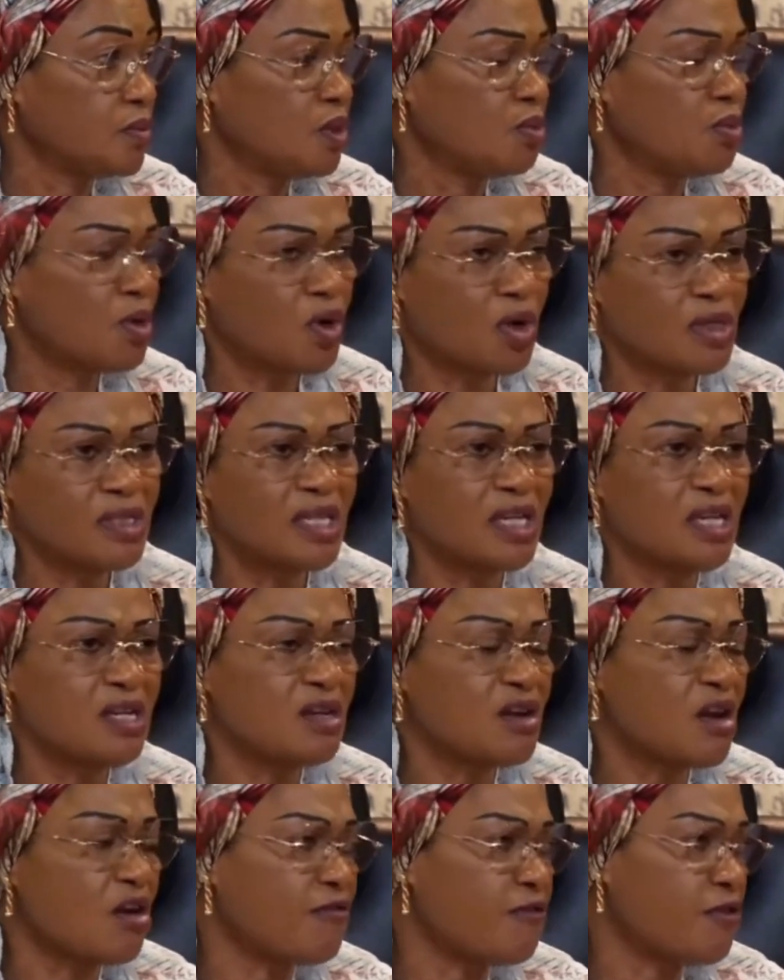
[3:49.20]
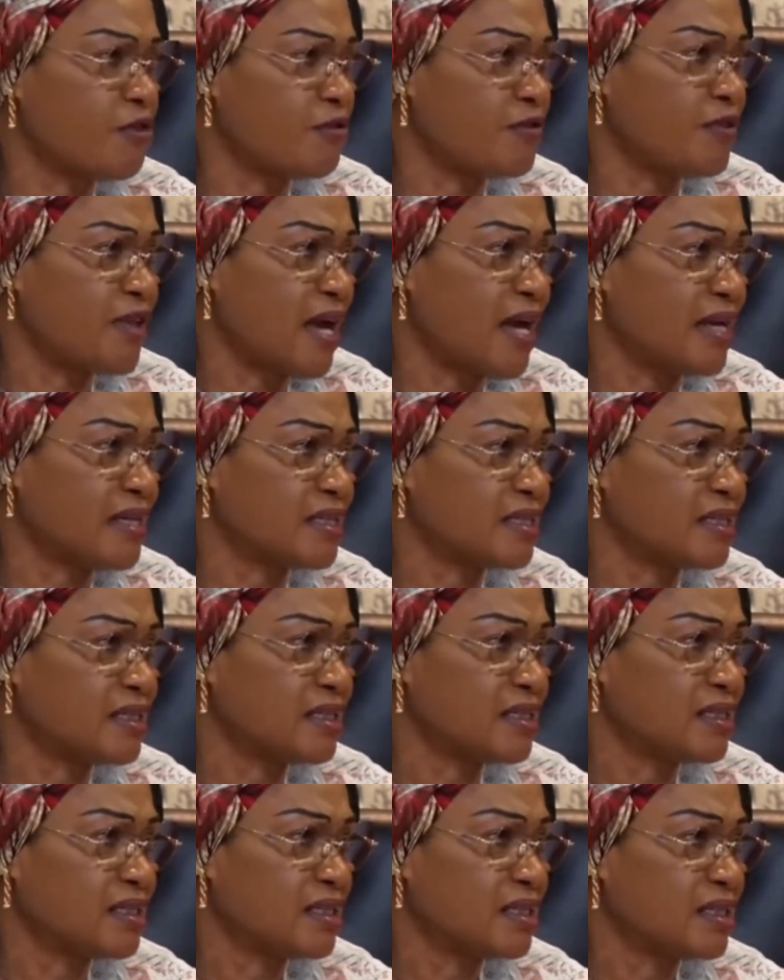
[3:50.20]
Because enough of that,
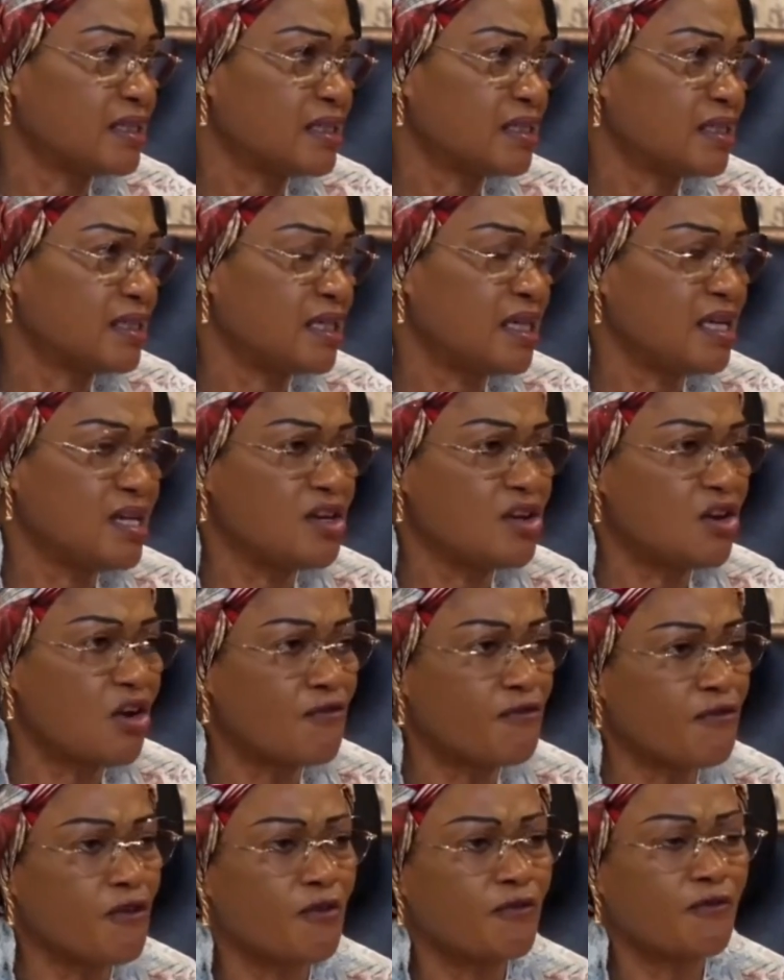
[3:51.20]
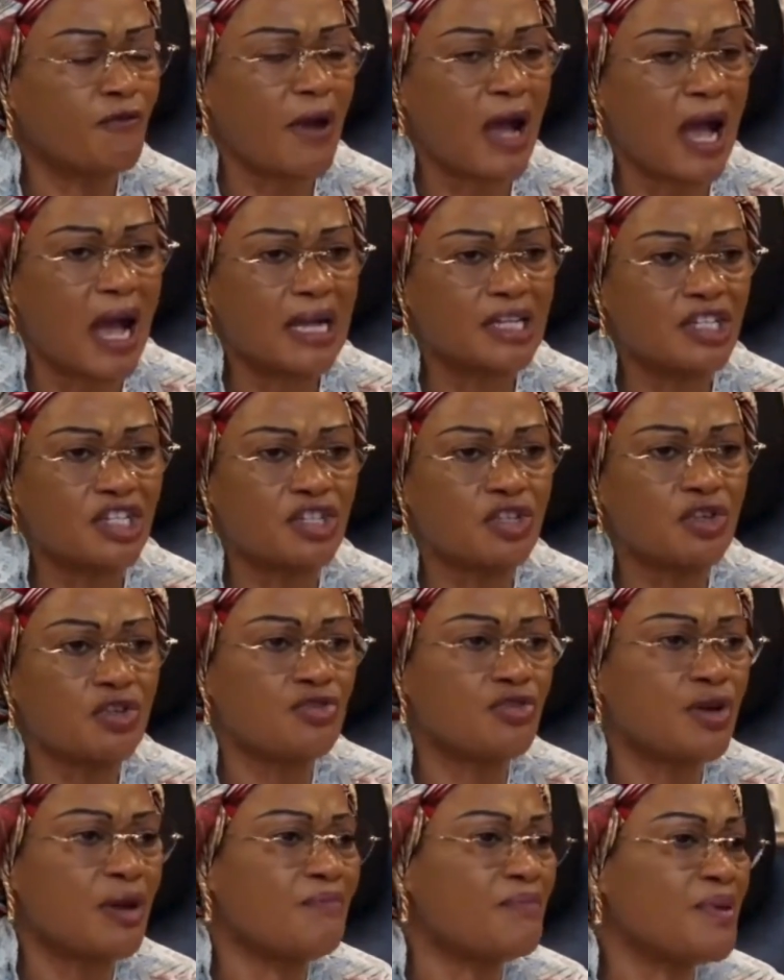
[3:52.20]
enough of our
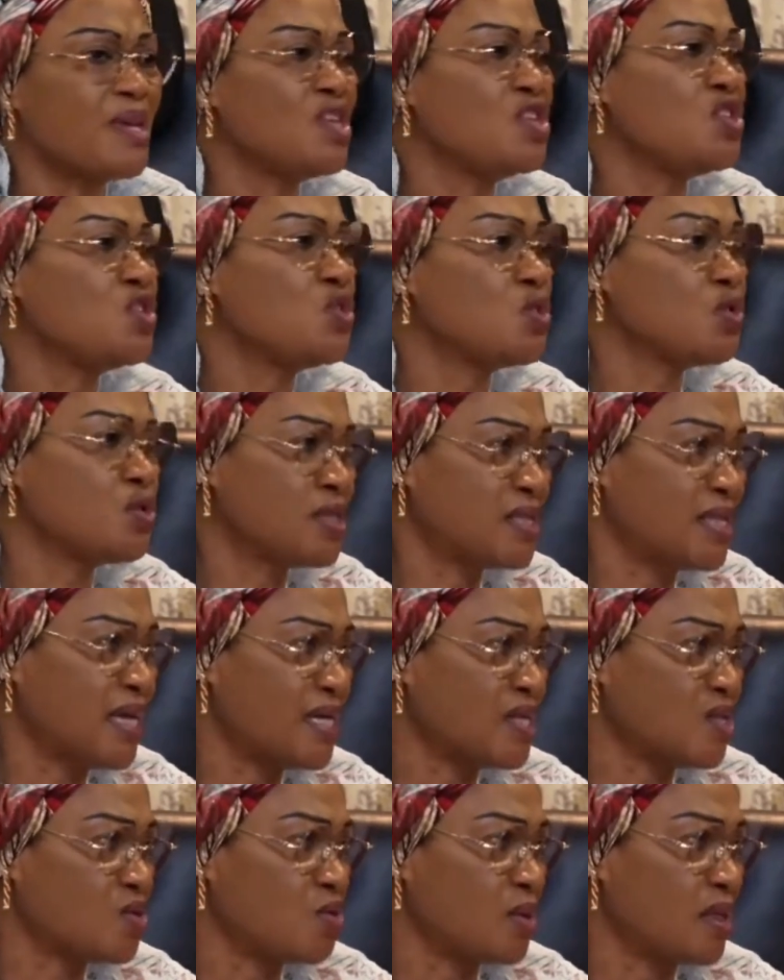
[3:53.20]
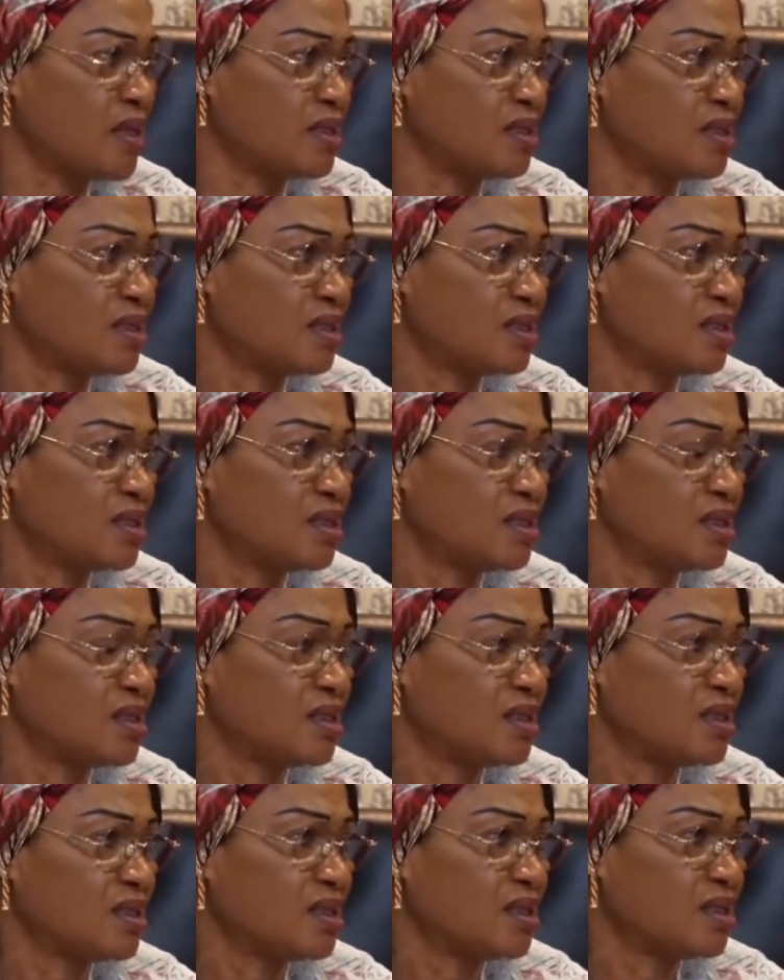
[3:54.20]
children being used that way,
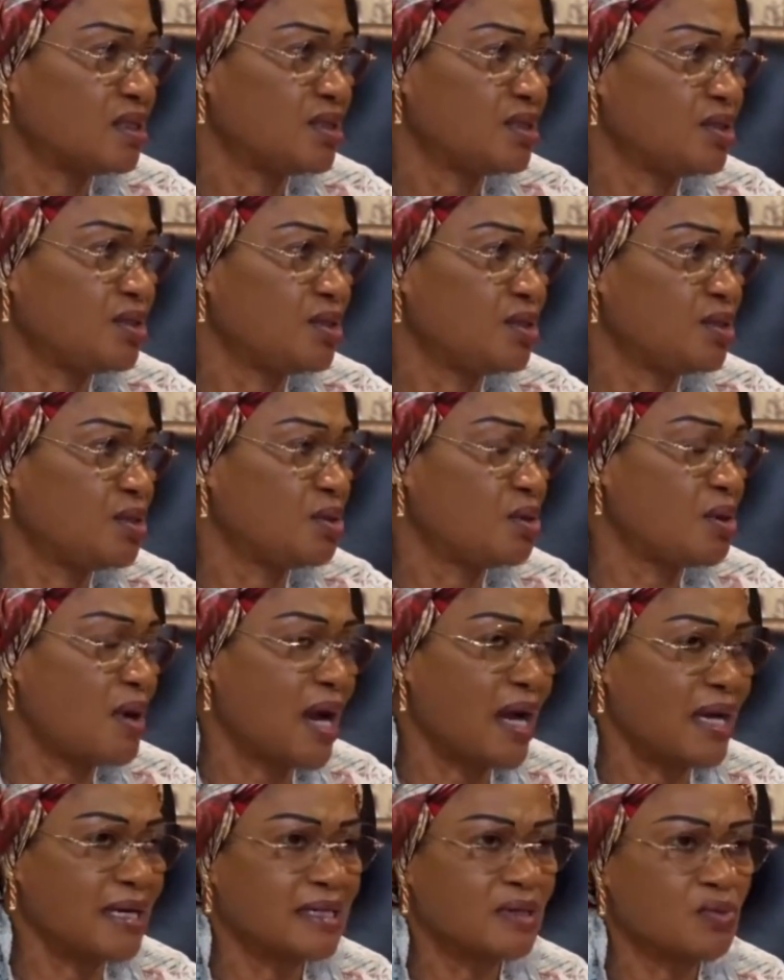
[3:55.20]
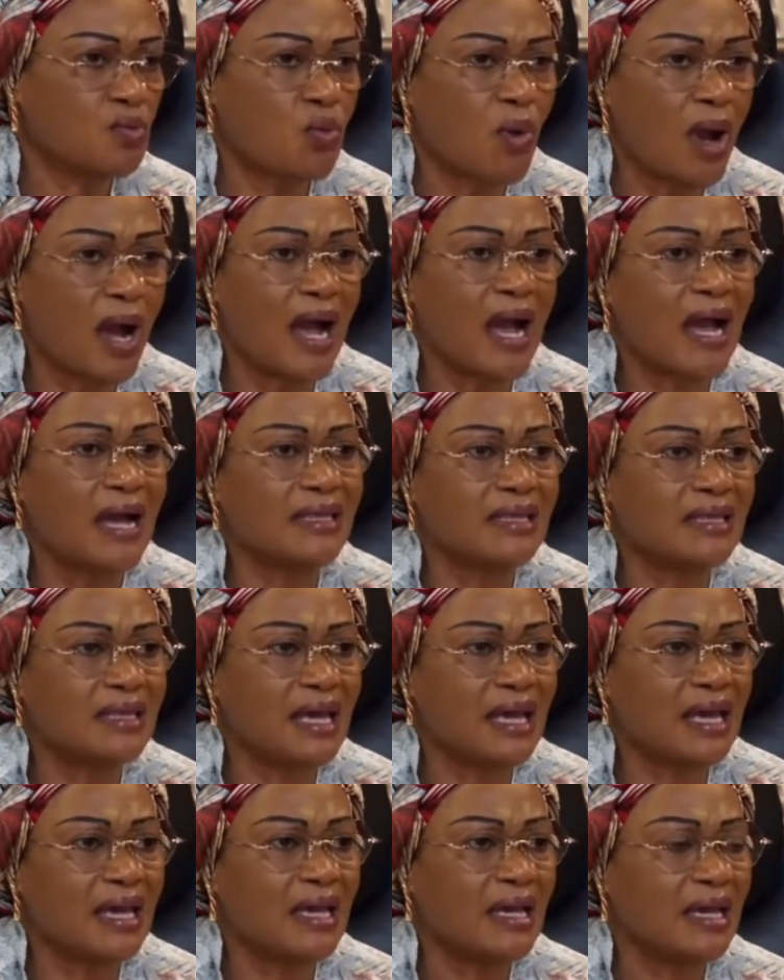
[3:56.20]
and why are
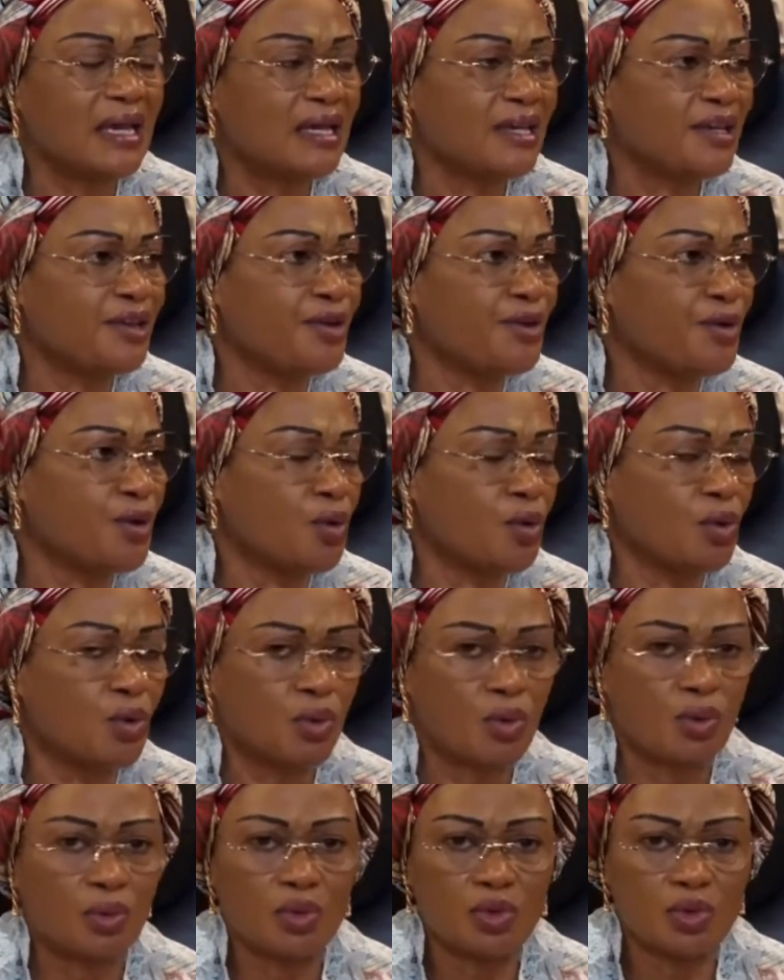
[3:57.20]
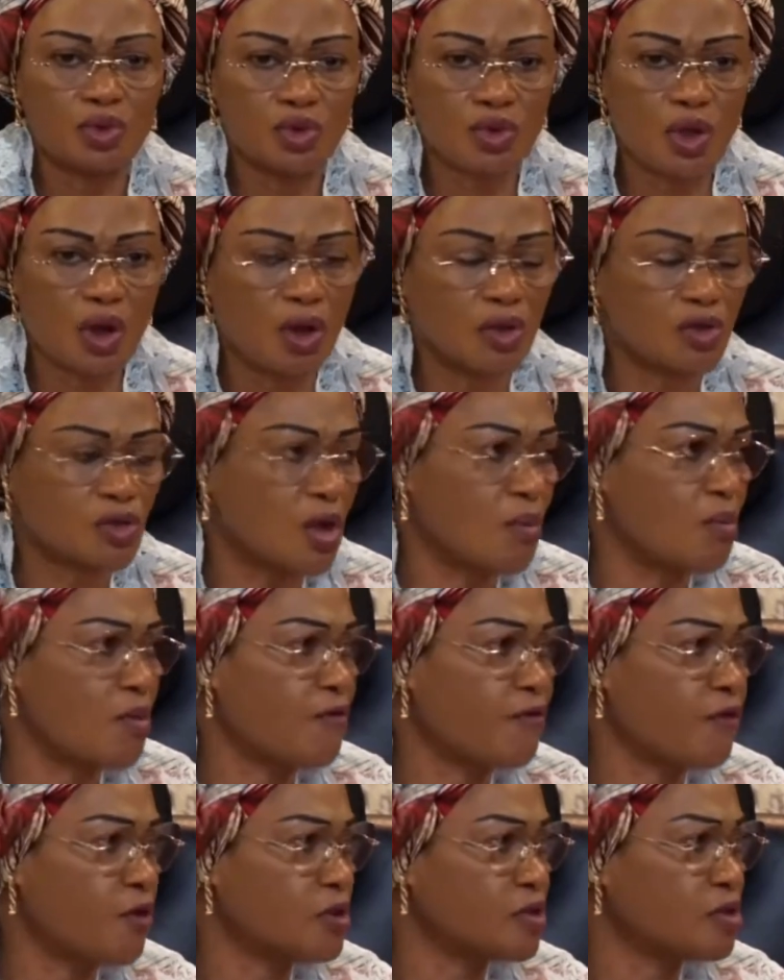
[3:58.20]
they, so, some
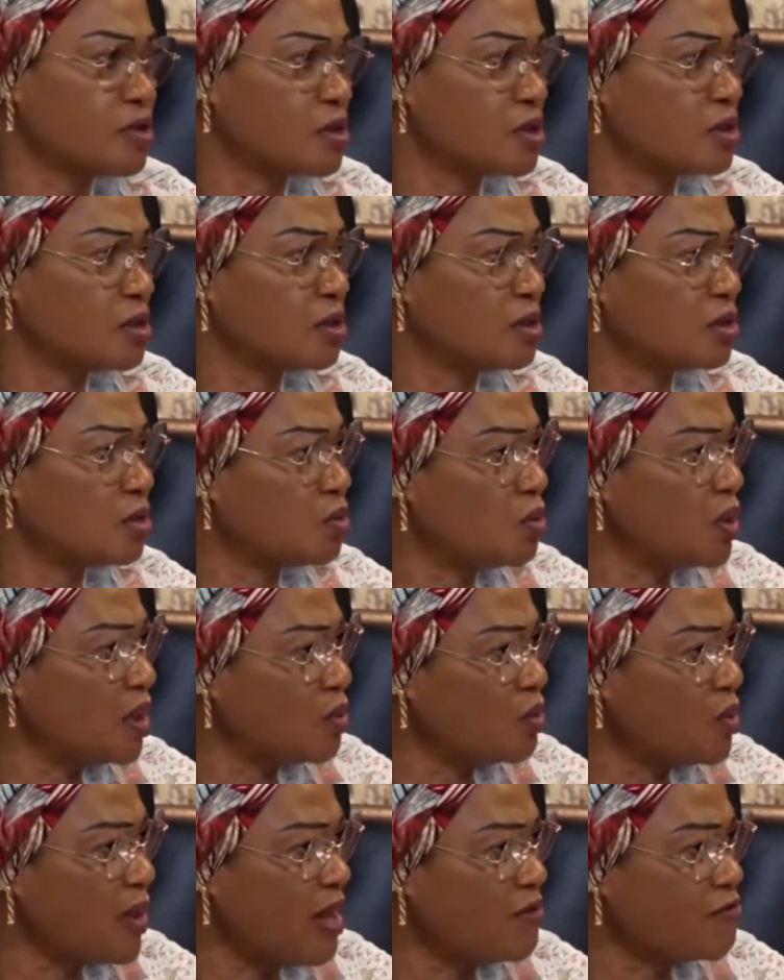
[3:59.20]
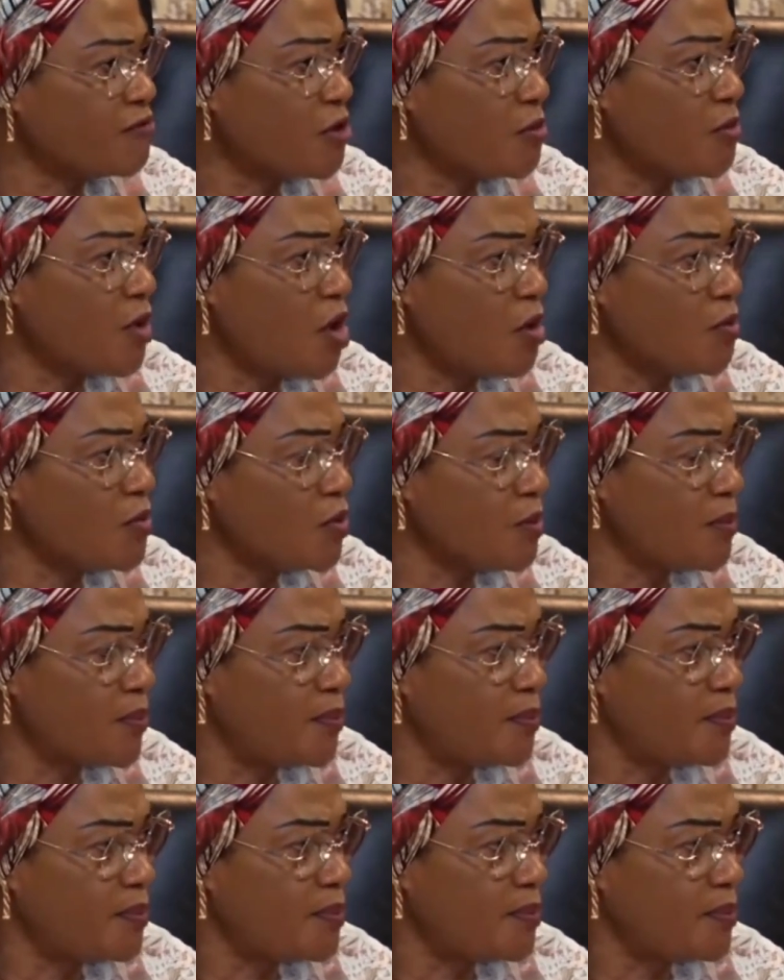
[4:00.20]
of us, we are from humble
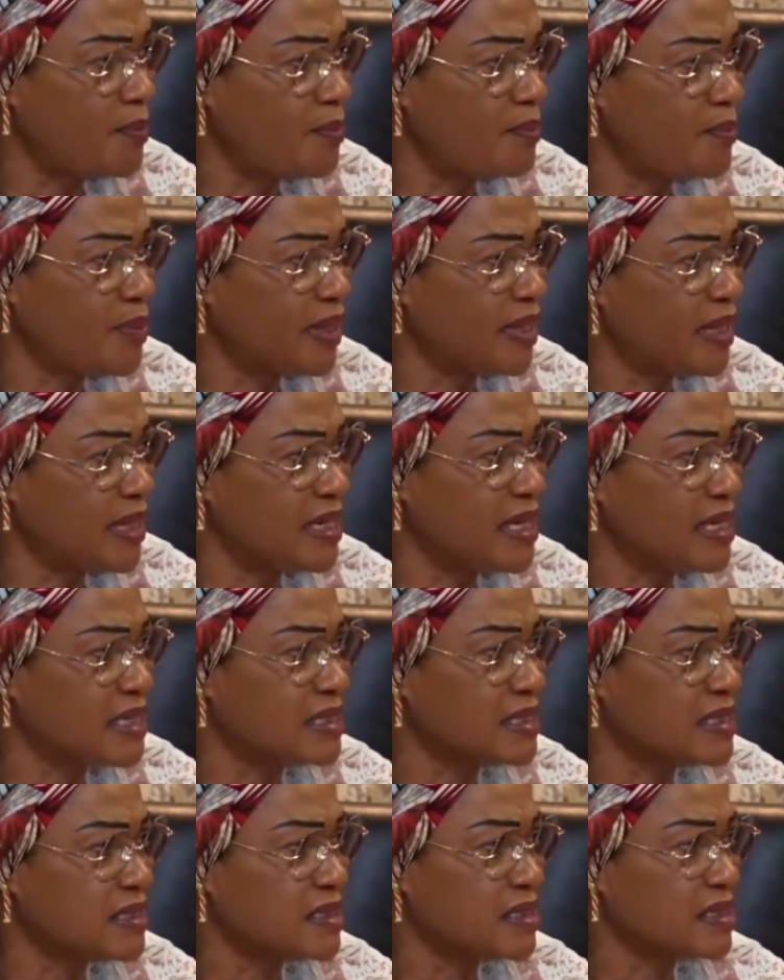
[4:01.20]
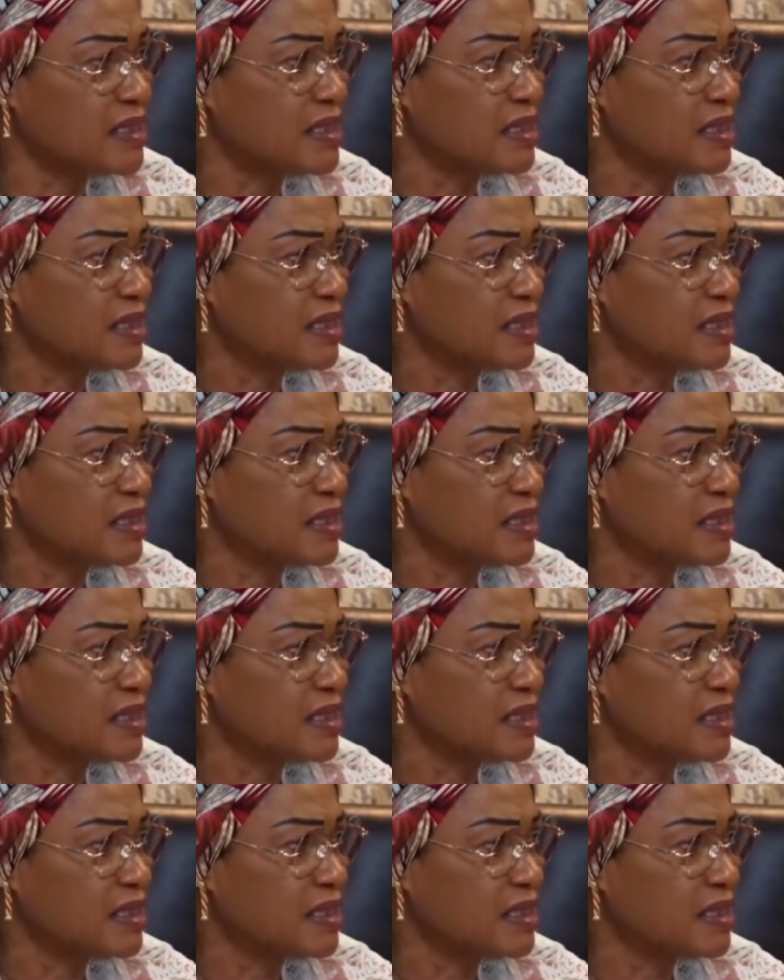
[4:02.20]
beginnings.